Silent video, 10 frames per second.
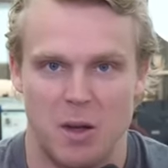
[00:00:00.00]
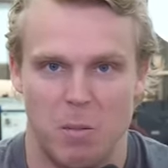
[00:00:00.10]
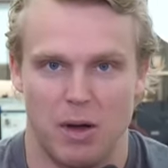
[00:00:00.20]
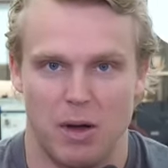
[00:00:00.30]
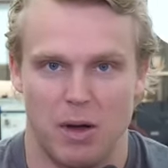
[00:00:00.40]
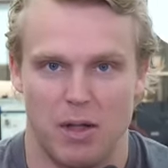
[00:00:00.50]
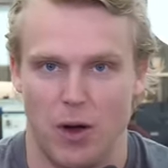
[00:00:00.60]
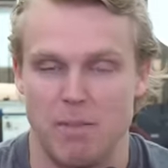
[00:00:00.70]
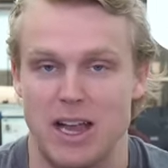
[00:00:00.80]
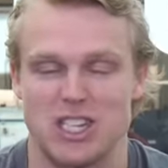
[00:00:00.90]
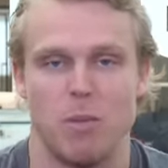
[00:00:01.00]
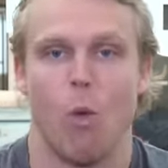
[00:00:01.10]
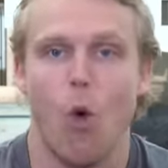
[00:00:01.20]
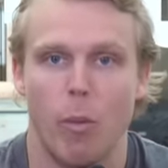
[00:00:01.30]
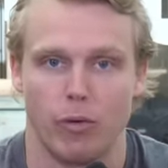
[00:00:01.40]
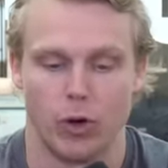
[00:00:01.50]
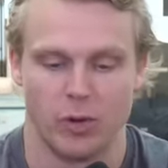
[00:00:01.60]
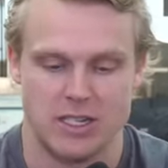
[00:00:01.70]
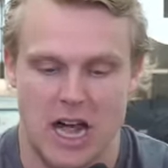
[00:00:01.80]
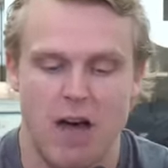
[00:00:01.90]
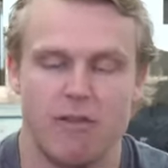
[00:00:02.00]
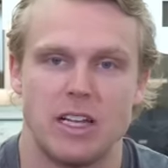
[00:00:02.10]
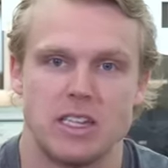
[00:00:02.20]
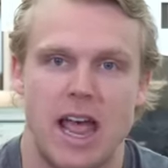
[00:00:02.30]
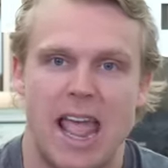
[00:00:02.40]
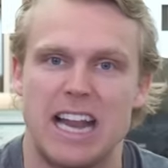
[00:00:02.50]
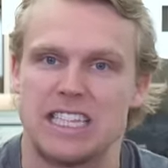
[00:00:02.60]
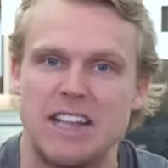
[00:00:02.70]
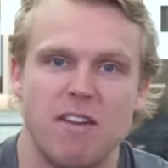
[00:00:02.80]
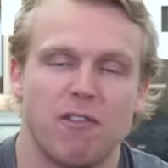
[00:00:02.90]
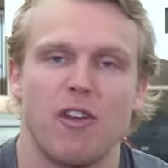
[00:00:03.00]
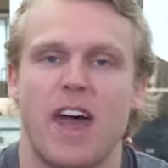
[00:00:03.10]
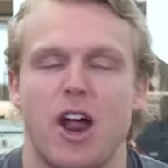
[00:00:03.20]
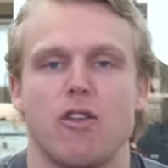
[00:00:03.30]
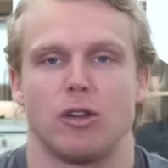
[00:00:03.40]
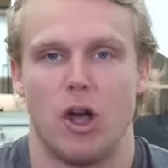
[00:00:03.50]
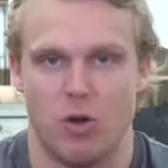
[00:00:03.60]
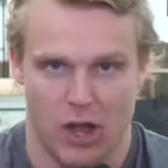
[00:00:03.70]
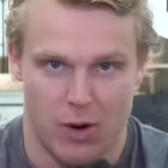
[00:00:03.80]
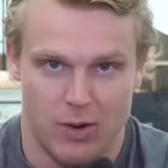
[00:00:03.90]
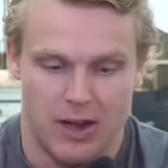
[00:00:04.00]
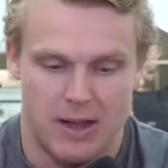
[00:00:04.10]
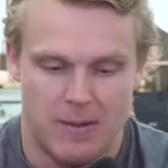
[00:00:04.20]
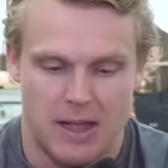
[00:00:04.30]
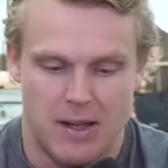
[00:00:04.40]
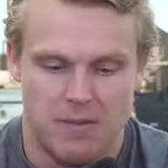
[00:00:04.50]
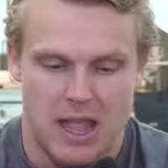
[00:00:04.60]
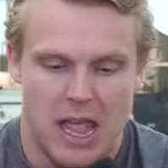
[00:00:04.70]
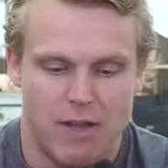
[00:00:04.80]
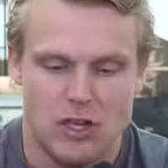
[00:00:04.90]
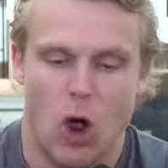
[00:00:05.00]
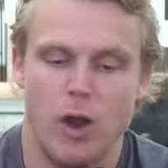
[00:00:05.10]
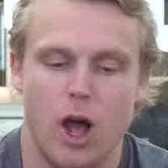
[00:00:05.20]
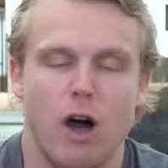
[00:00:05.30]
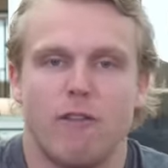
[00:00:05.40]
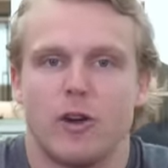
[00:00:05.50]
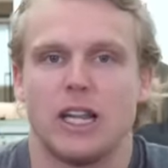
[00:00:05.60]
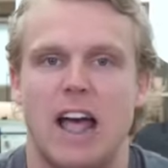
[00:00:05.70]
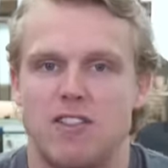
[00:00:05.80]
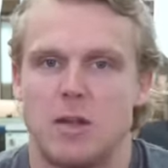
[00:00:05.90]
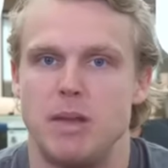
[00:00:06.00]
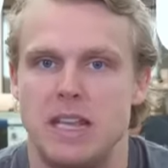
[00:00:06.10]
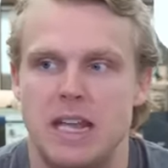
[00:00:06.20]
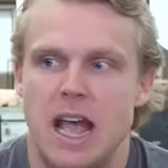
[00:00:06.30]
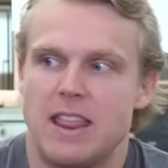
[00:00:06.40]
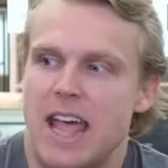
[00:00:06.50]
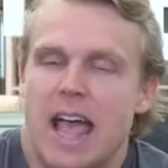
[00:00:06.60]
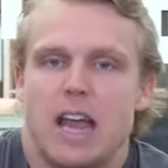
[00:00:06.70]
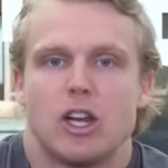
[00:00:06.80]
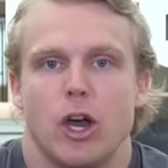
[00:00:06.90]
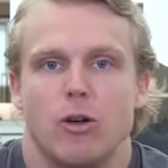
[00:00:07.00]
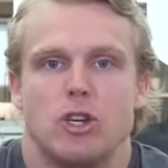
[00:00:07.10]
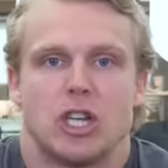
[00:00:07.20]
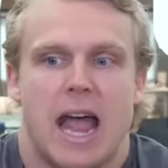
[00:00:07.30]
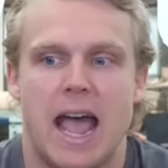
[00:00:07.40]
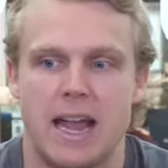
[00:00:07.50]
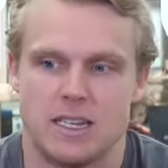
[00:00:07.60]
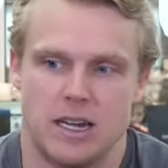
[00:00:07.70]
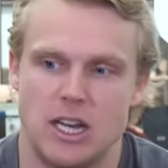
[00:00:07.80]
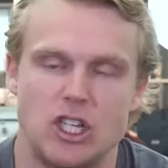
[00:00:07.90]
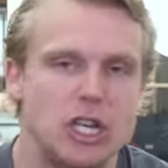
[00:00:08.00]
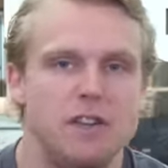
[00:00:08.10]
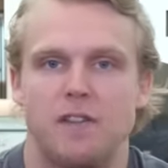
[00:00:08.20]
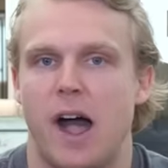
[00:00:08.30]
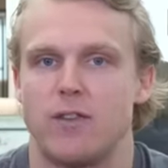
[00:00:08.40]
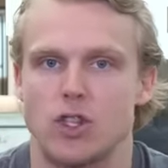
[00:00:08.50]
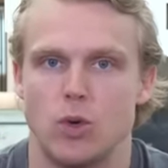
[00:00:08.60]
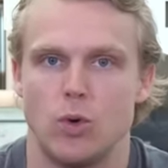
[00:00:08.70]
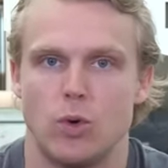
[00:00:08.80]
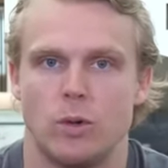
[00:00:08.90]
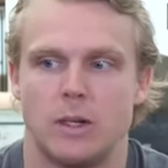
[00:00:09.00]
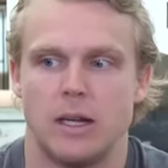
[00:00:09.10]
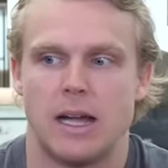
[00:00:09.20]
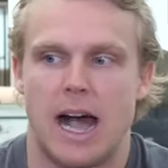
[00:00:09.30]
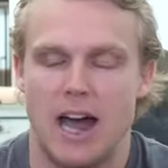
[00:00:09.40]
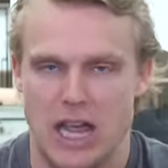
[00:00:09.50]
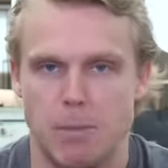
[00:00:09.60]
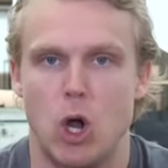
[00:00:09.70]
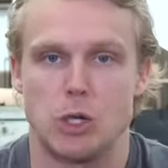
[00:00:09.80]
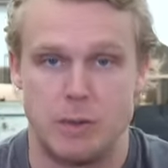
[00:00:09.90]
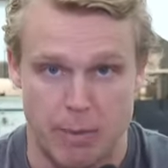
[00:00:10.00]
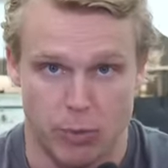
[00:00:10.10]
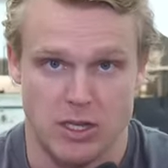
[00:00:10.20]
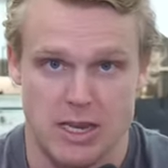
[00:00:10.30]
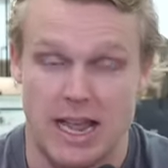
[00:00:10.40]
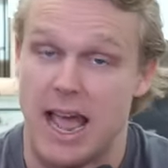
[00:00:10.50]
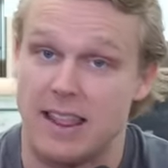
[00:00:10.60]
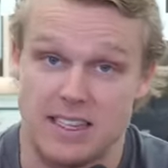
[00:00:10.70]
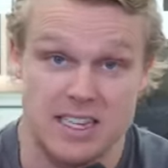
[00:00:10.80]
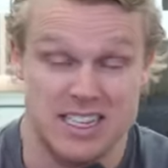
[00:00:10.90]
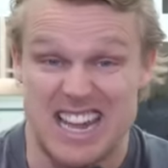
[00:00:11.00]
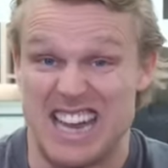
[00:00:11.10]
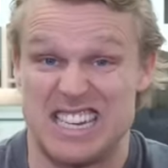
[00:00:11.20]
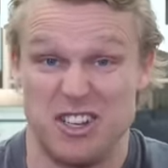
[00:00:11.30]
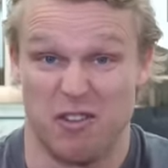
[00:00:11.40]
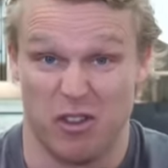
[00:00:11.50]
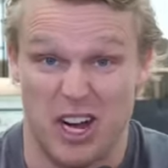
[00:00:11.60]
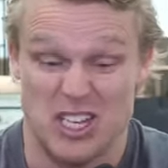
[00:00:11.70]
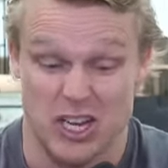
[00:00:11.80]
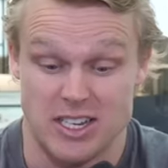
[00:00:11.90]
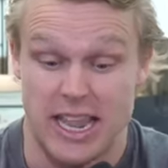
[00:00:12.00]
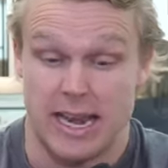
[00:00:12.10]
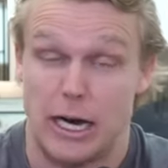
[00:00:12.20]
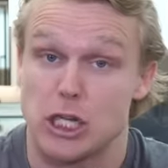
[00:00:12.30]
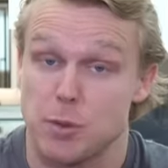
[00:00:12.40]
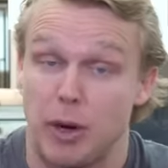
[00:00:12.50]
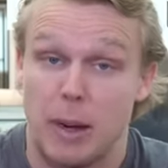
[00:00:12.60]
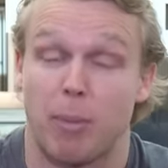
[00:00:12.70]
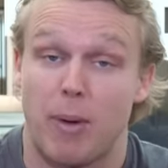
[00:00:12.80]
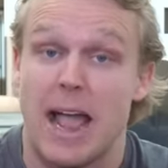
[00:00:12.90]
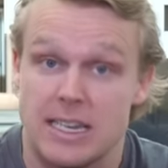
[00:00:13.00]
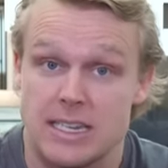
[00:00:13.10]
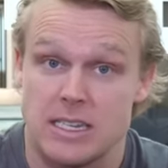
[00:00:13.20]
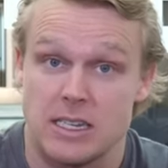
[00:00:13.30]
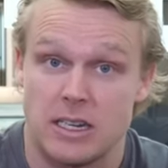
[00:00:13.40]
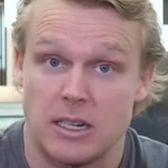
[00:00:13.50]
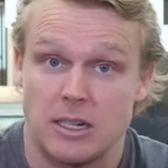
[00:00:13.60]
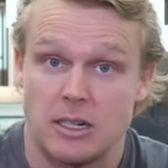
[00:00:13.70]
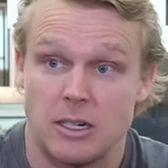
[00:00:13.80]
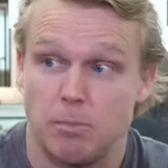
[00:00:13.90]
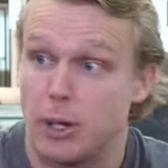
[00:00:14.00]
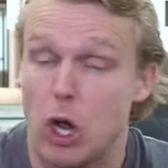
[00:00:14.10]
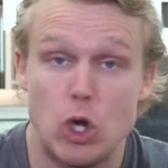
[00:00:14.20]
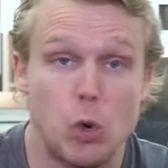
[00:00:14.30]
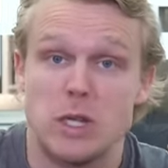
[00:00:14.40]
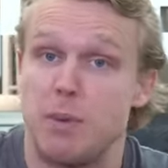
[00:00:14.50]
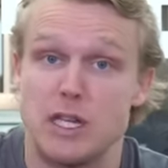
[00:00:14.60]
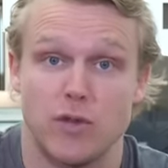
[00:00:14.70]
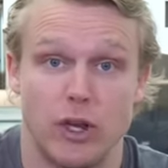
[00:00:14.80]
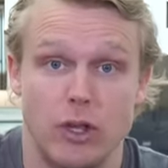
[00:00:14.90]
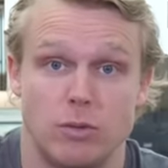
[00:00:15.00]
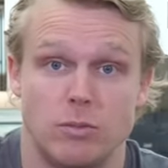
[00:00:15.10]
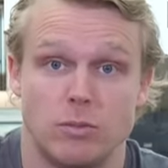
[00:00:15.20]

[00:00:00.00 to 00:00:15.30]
But the part that makes it more brutal is obvious. It's leaving for that other logo. If Tony Alford left to be the head coach at a G5 school, I think most people would say, hey, this isn't ideal for us because, again, it's spring practice. But go do what's best for you.